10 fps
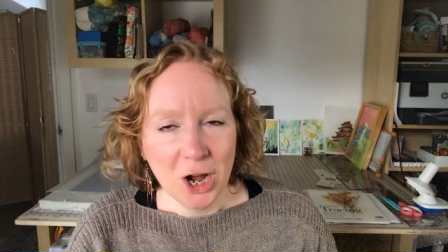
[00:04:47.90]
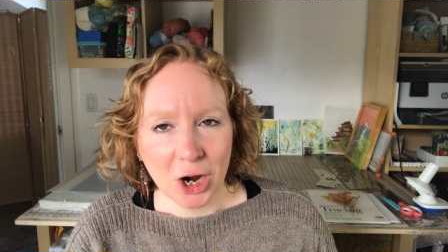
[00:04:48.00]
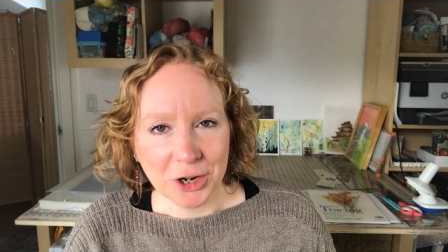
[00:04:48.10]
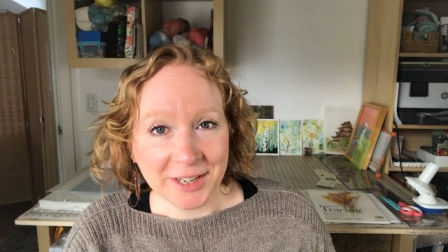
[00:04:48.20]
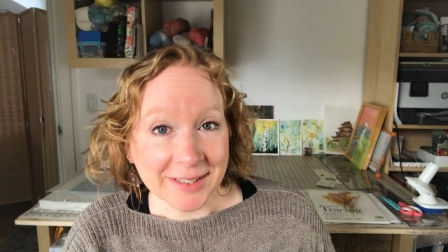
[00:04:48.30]

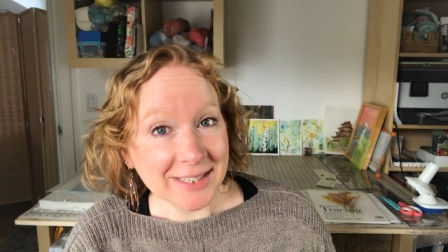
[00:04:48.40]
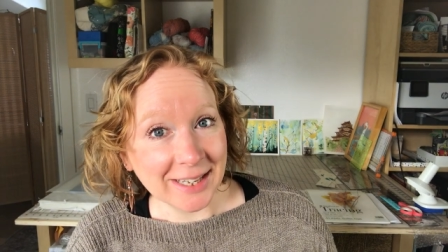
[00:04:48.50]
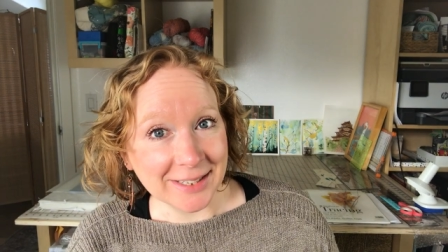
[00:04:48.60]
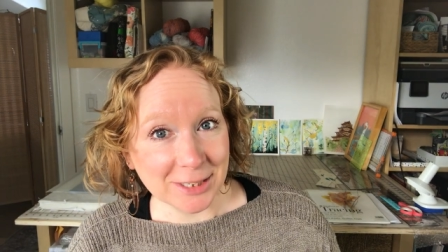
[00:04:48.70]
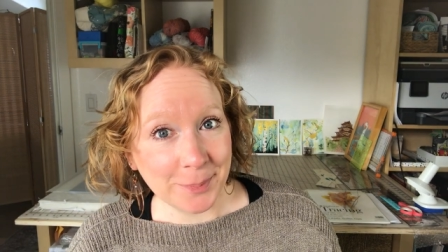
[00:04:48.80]
Harney and
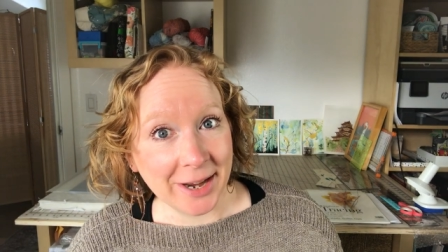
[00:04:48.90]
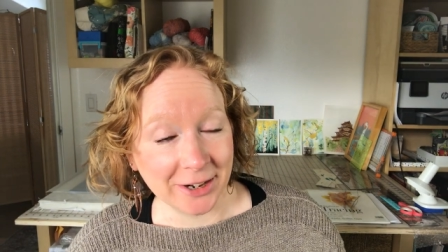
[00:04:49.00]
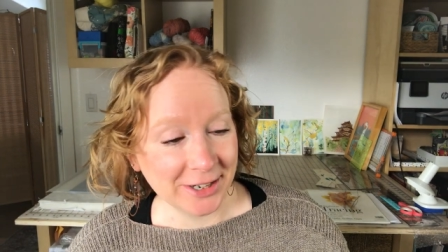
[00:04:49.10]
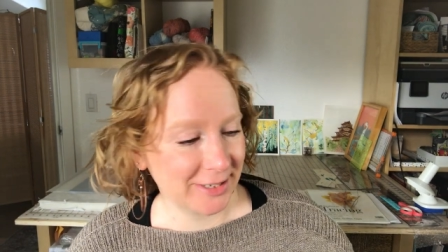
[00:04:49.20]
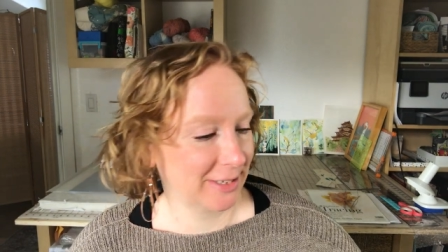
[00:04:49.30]
Sons
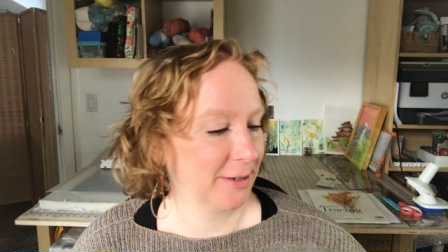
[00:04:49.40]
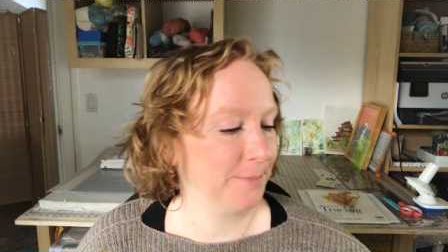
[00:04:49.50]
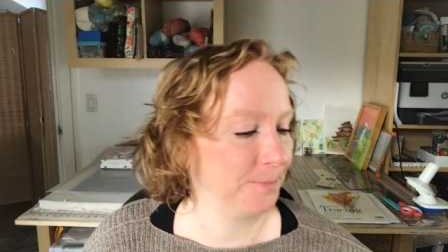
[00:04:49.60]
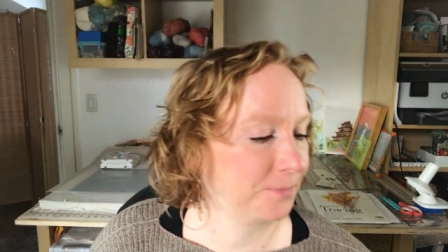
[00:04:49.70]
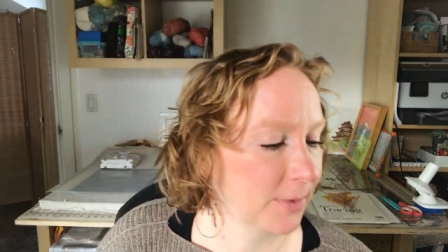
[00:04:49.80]
Paris,
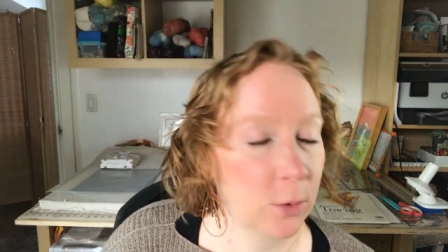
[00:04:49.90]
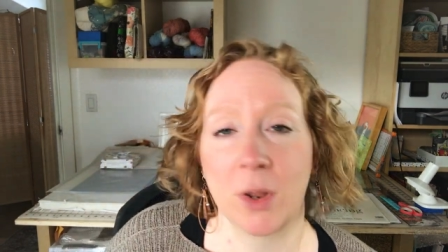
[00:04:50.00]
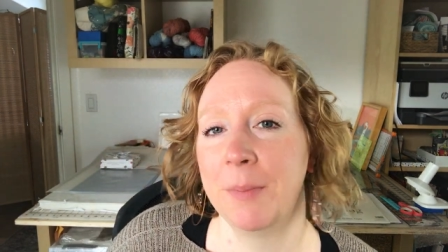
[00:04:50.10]
one